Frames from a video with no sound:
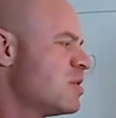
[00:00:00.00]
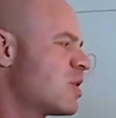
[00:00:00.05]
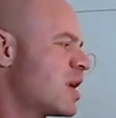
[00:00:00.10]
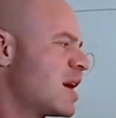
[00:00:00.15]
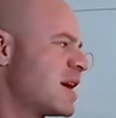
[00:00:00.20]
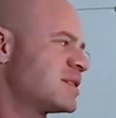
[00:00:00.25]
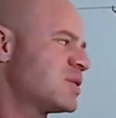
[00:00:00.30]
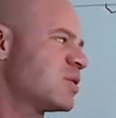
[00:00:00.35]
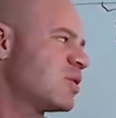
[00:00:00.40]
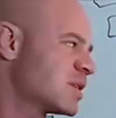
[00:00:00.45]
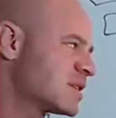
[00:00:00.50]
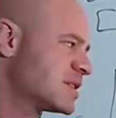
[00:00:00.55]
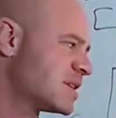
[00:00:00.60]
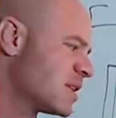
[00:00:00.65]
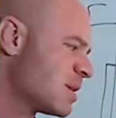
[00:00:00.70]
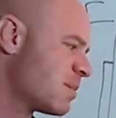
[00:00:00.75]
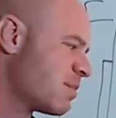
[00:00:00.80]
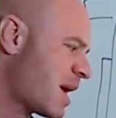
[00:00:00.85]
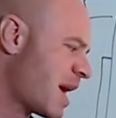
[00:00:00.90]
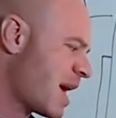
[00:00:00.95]
you guys hooks
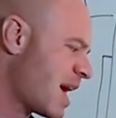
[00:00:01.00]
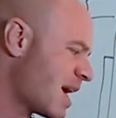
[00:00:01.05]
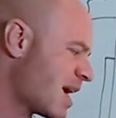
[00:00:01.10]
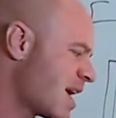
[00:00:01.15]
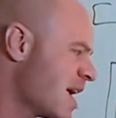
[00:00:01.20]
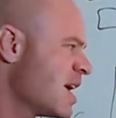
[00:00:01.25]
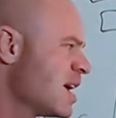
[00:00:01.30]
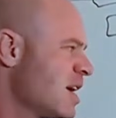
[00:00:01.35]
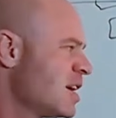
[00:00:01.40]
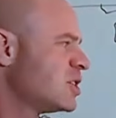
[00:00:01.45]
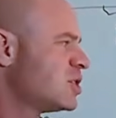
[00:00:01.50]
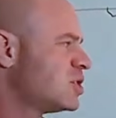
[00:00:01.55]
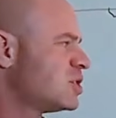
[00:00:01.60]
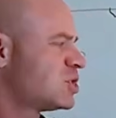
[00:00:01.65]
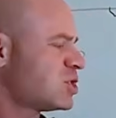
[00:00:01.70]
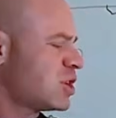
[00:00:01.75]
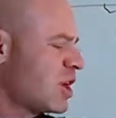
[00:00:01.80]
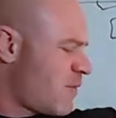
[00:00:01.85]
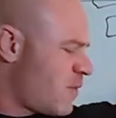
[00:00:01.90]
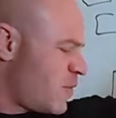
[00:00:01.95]
on the bag,
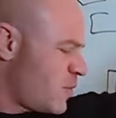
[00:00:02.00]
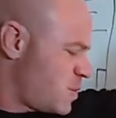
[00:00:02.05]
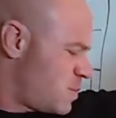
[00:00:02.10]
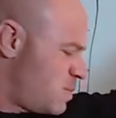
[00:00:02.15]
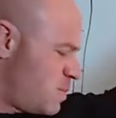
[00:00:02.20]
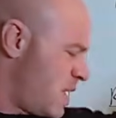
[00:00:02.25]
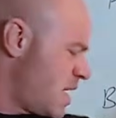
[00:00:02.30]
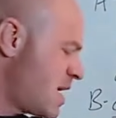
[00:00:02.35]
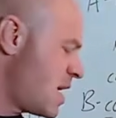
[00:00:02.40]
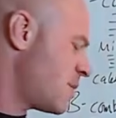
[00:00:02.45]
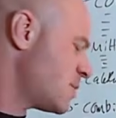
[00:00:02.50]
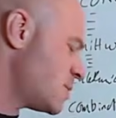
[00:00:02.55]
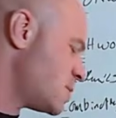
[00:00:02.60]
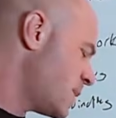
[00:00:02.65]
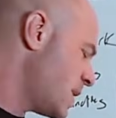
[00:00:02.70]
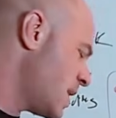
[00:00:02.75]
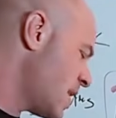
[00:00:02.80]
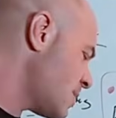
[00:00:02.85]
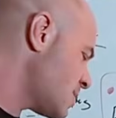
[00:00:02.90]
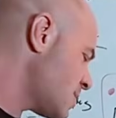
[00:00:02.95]
shuffle, speed up, step